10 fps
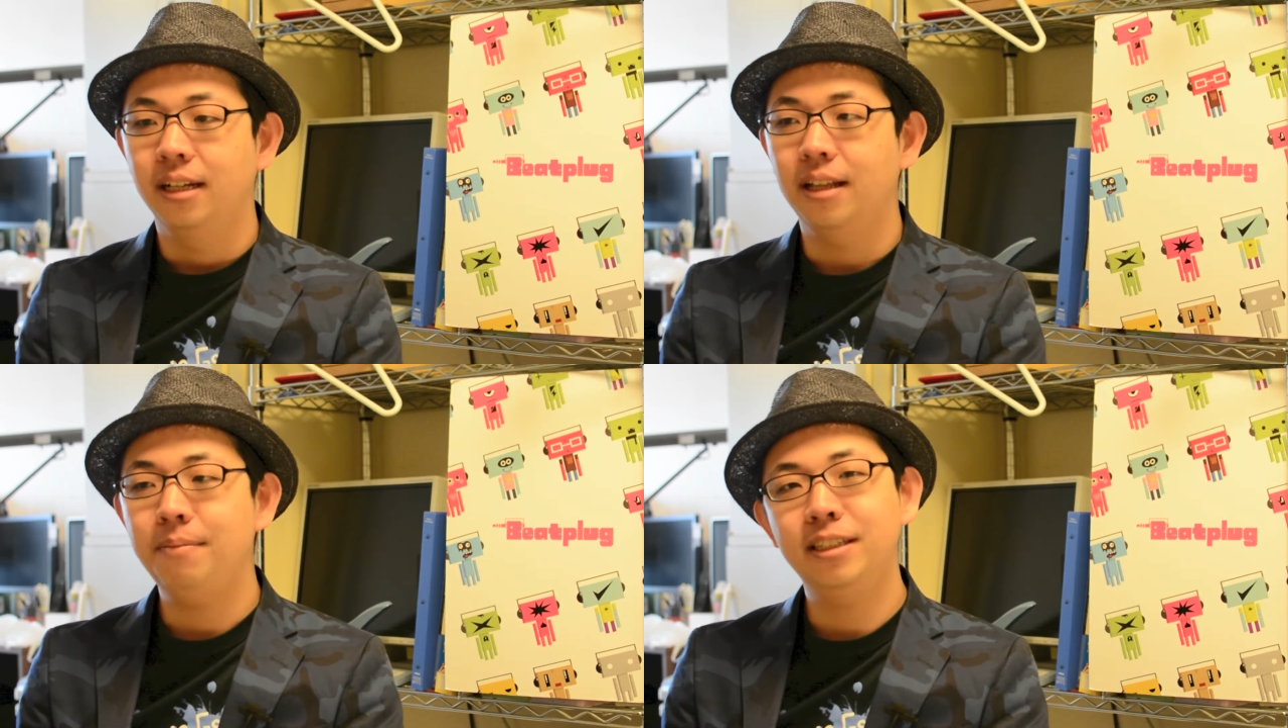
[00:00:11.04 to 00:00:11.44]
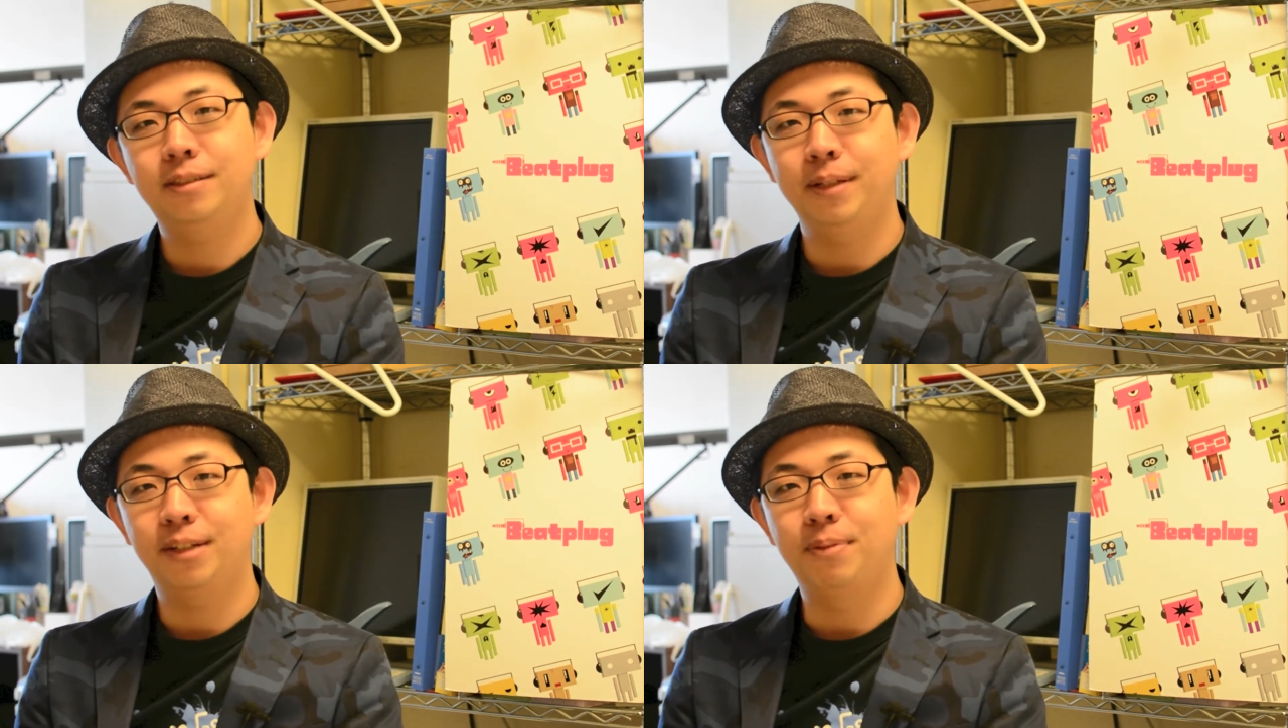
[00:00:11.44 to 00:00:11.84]
Let me
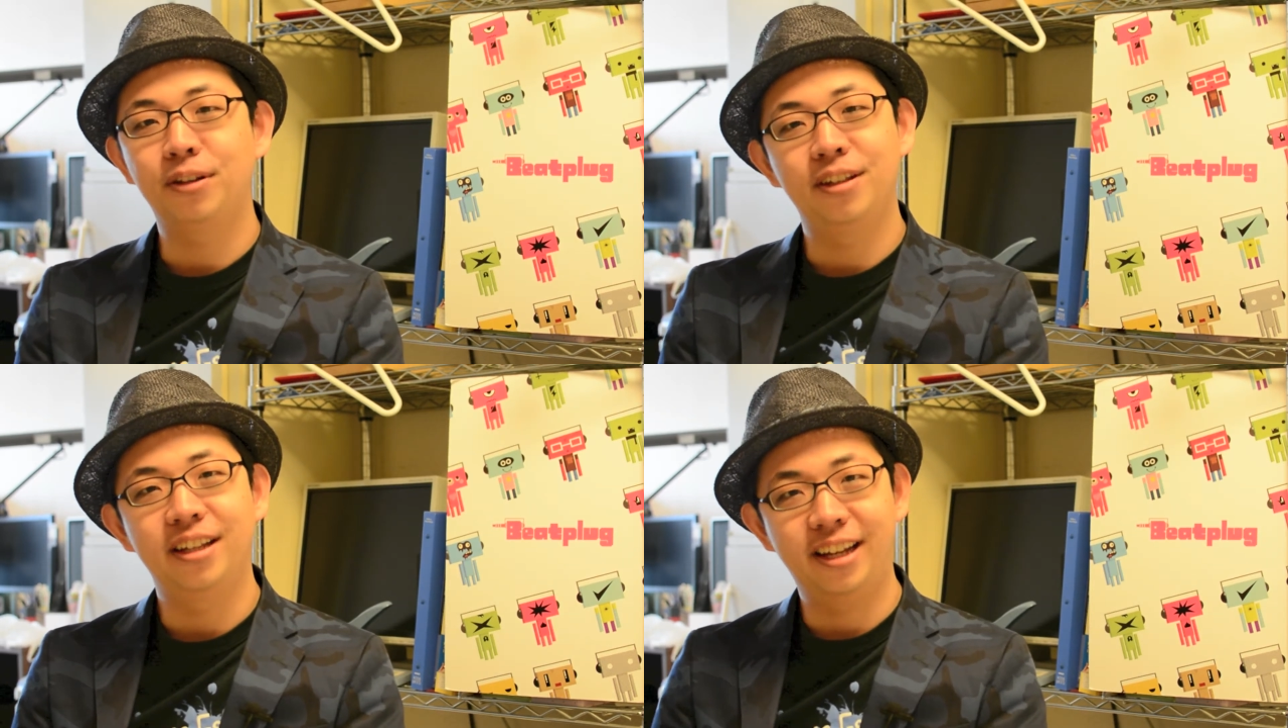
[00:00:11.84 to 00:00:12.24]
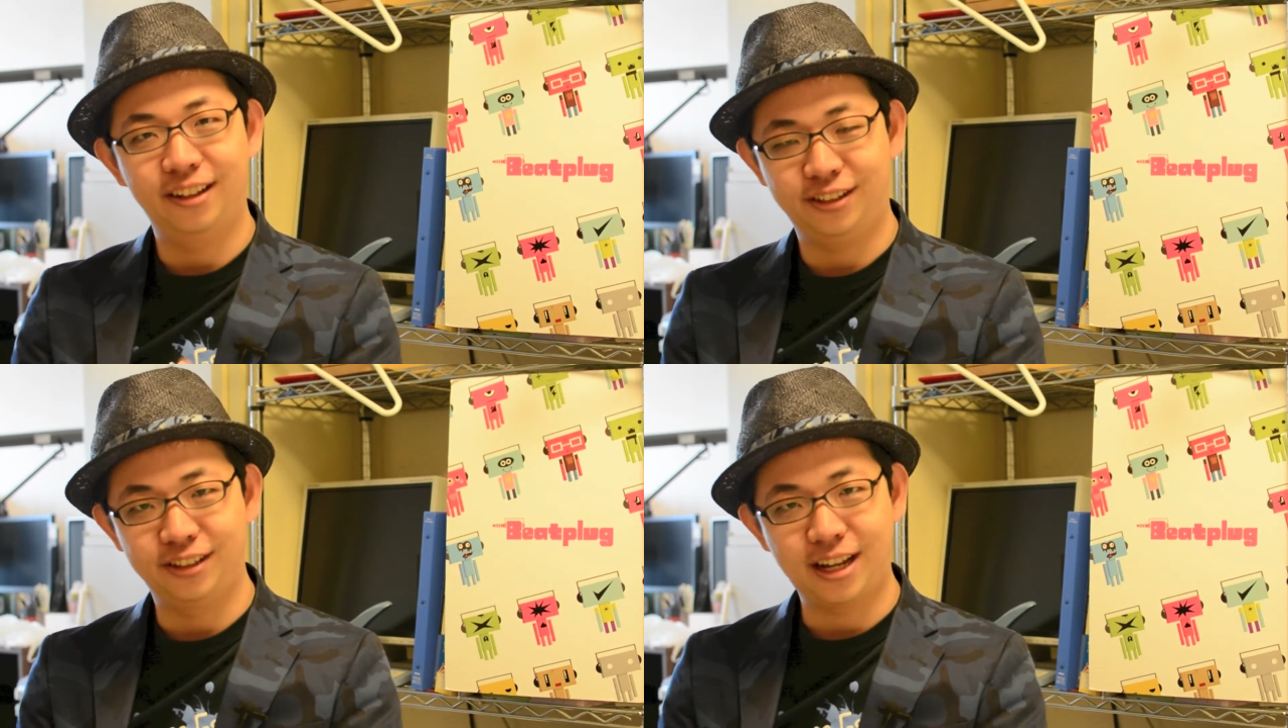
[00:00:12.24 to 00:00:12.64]
speak both in
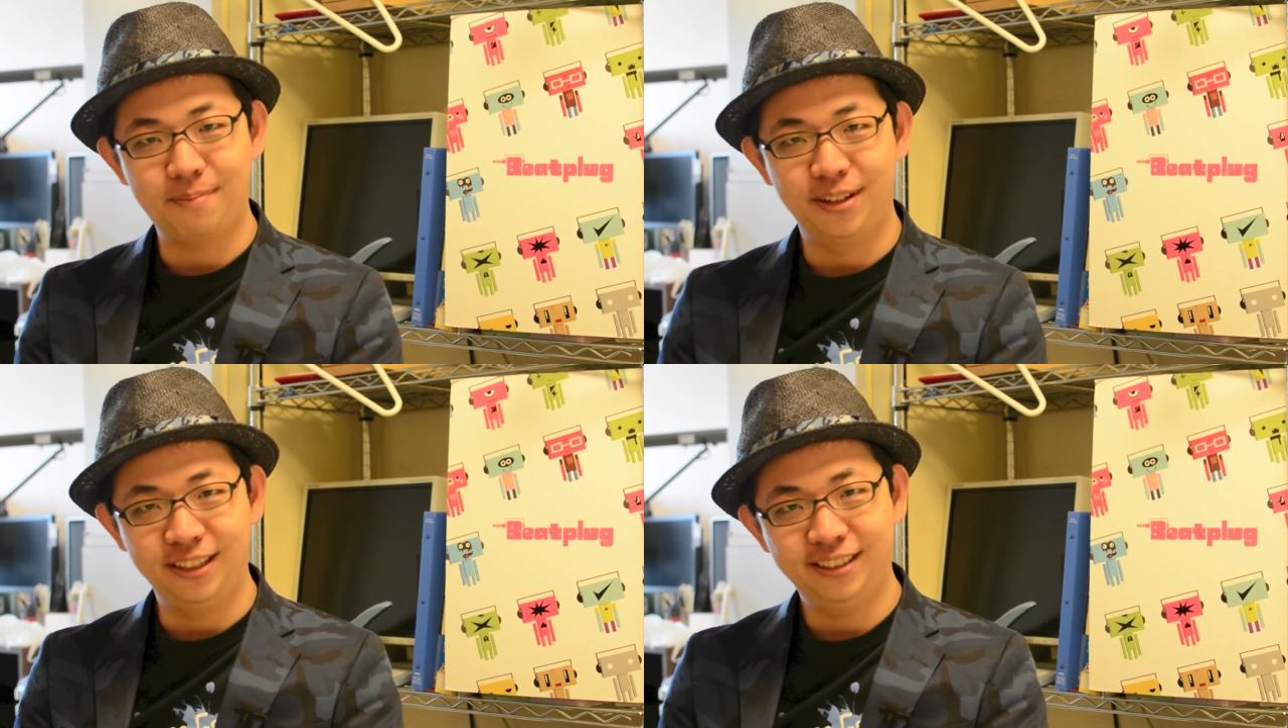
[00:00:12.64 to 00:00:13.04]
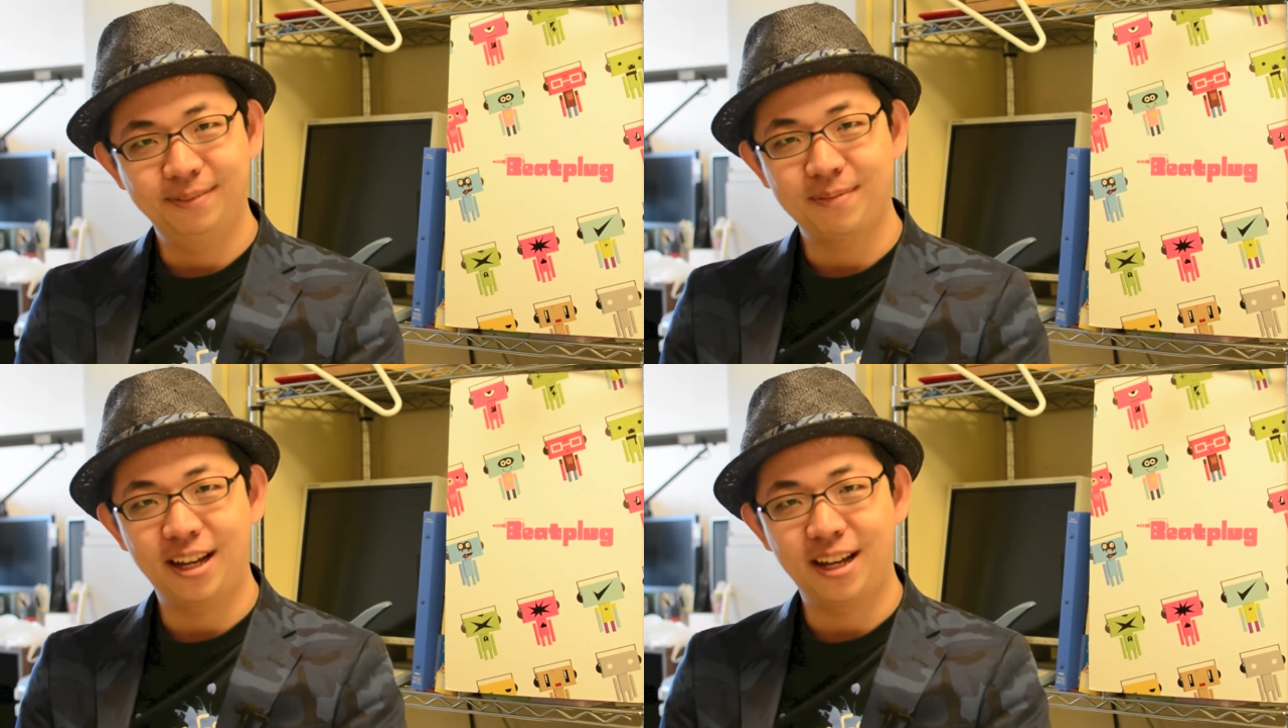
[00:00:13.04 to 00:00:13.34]
English and Japanese.